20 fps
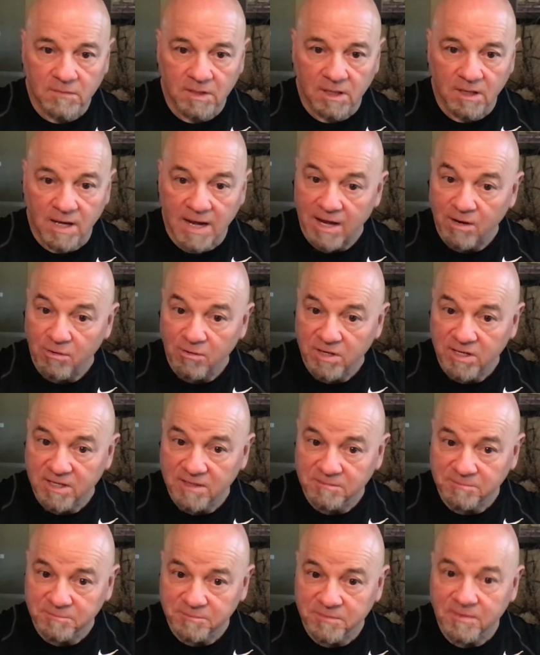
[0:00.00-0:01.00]

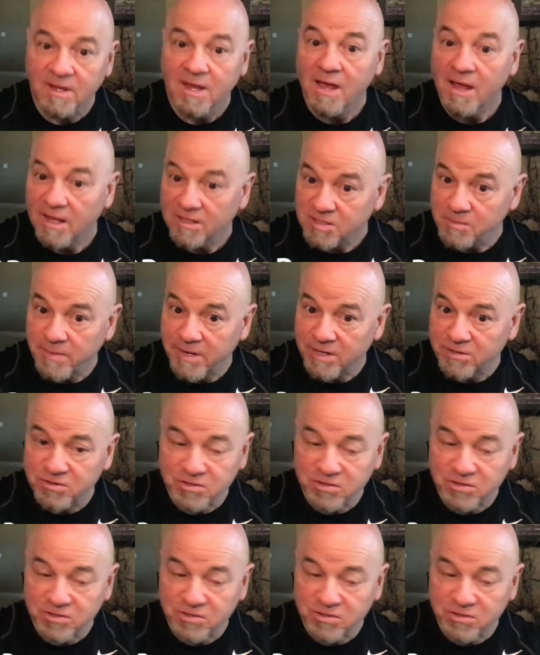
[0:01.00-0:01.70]
Ionian. It's a major